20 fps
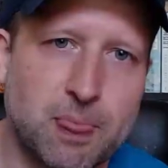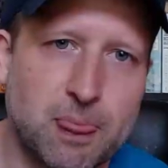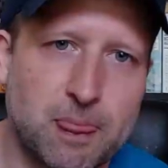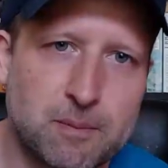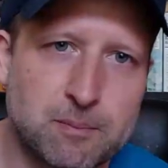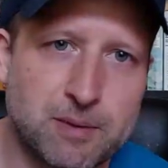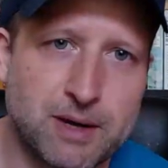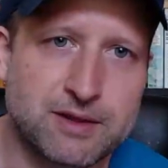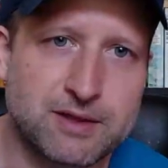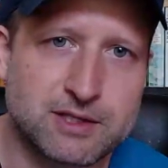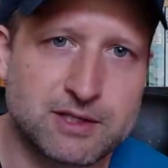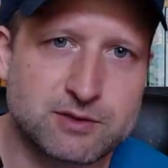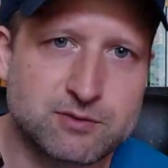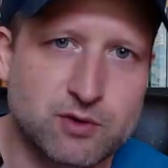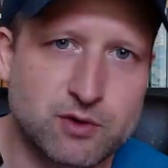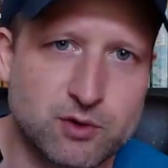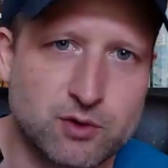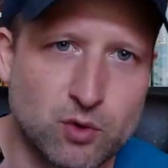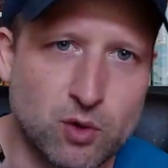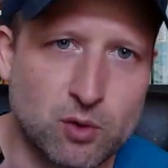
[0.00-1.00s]
buy this
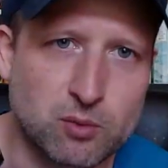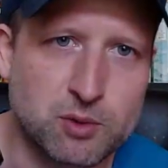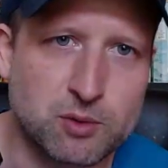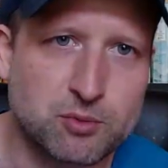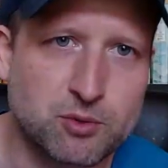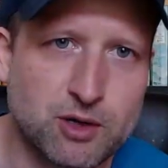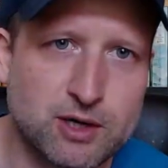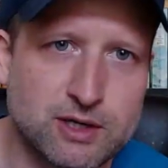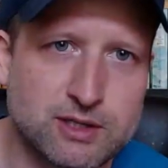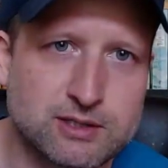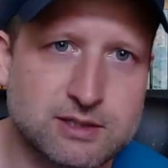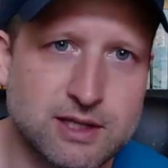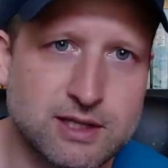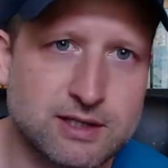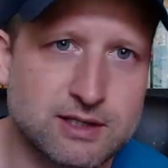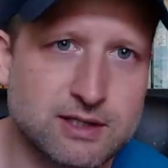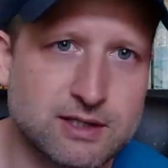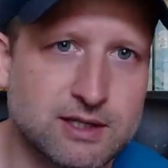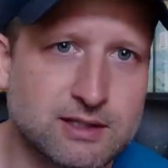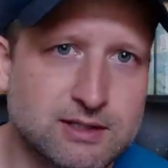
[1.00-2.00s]
for the normal price,
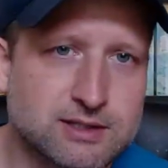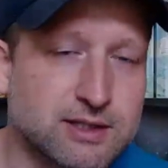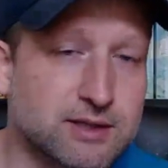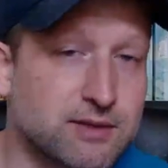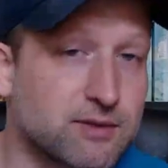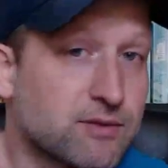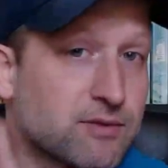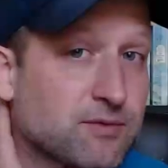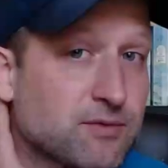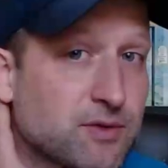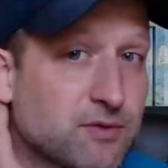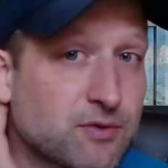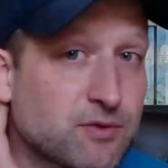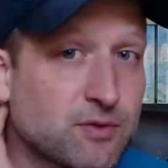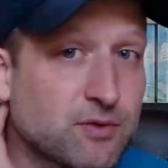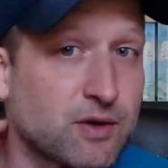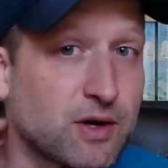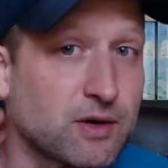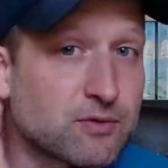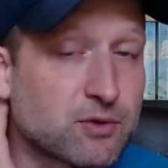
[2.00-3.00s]
like let's say
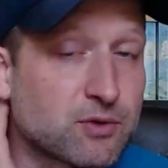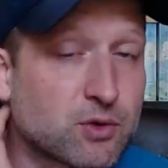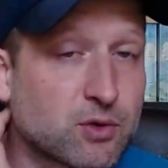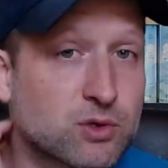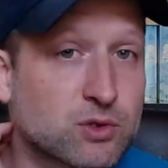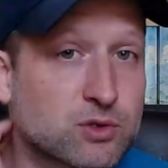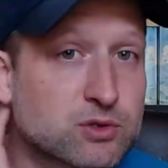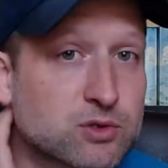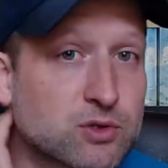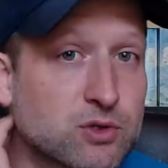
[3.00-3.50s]
55 euros,